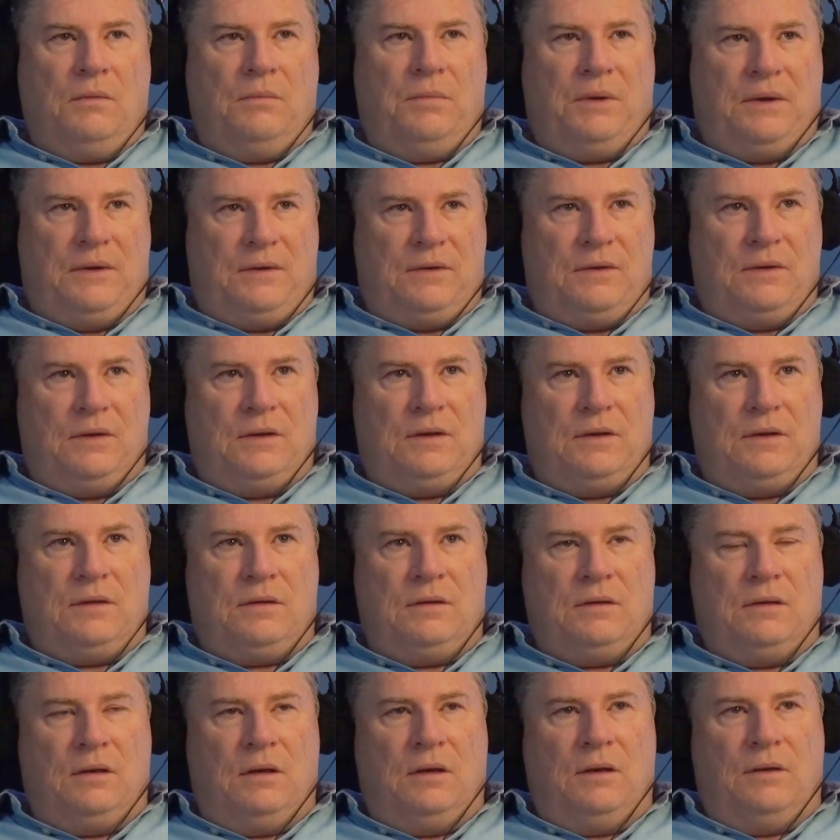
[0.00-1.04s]

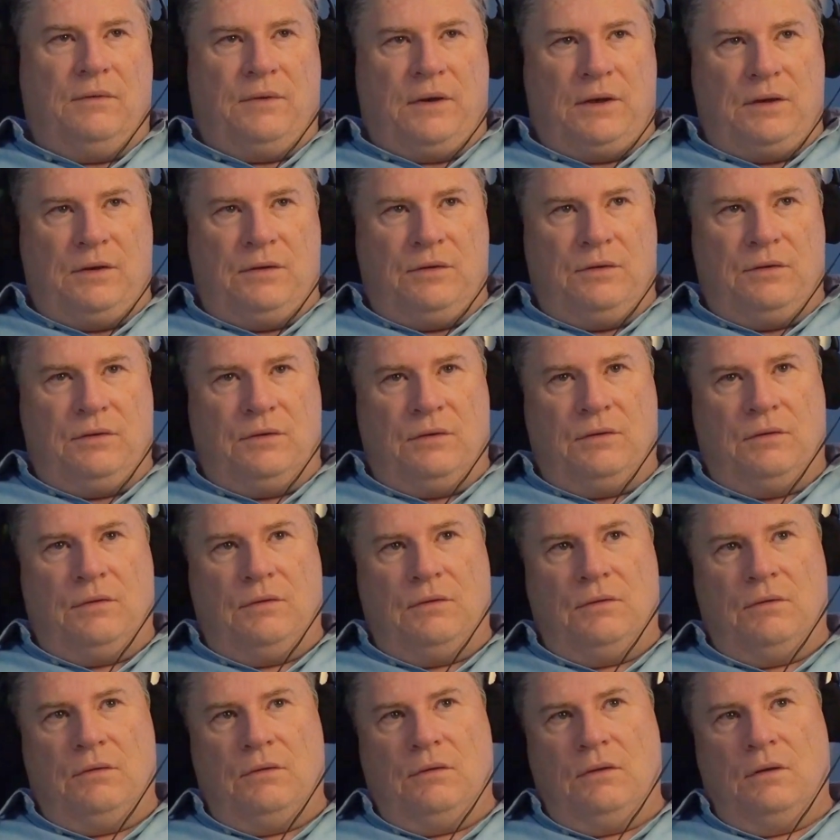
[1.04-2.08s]
business,
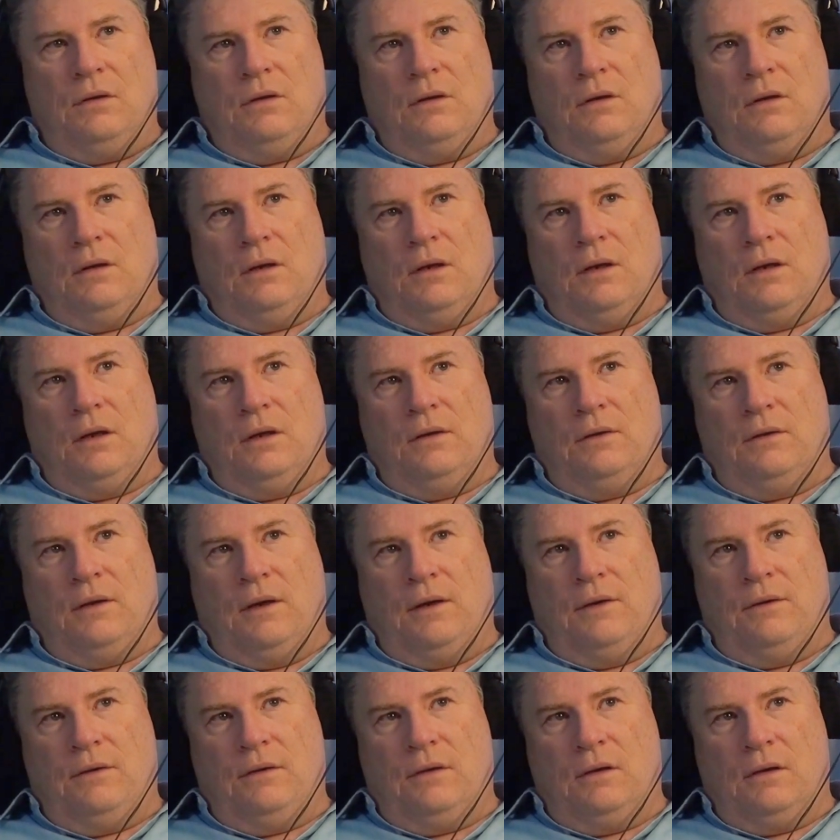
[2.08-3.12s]
innovation,
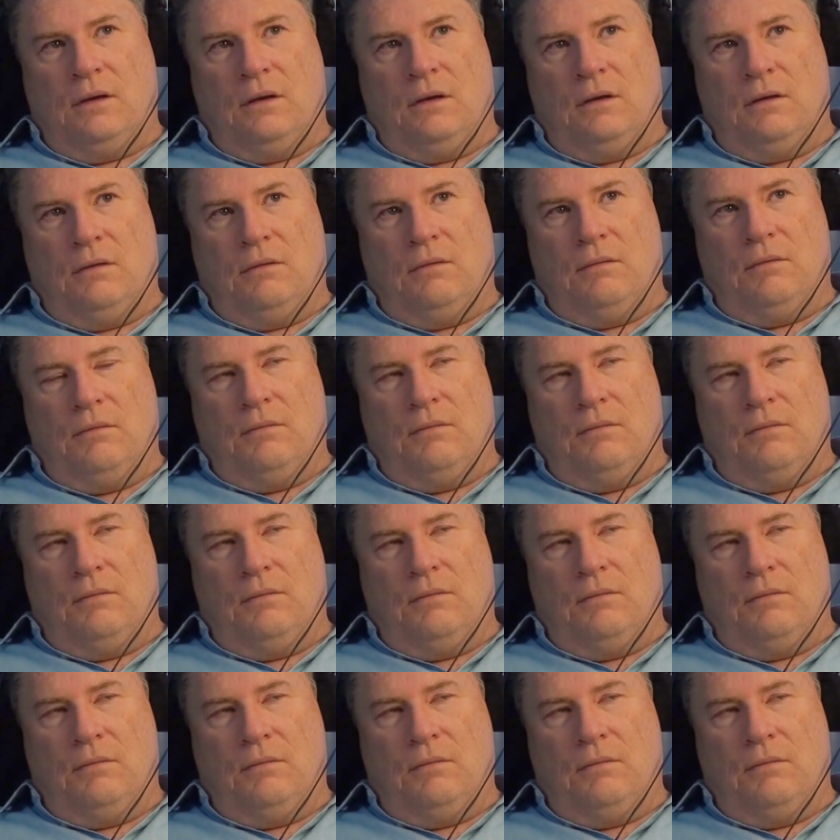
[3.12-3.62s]
data